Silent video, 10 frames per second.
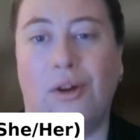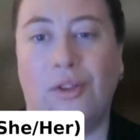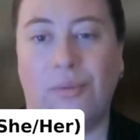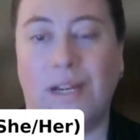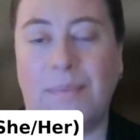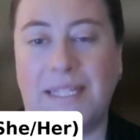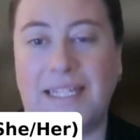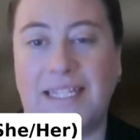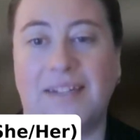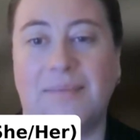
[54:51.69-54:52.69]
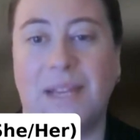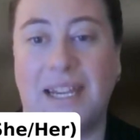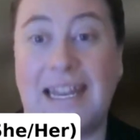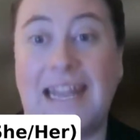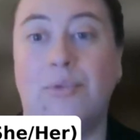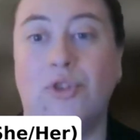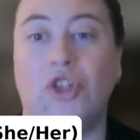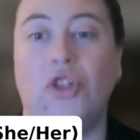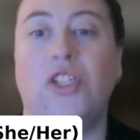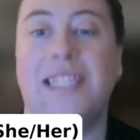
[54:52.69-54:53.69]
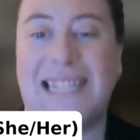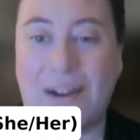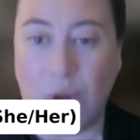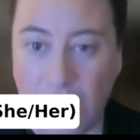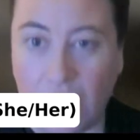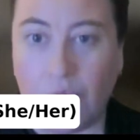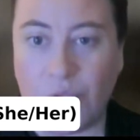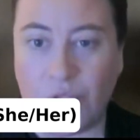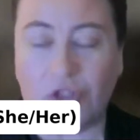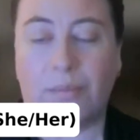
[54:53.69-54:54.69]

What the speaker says: on the Reba system that enables you to download a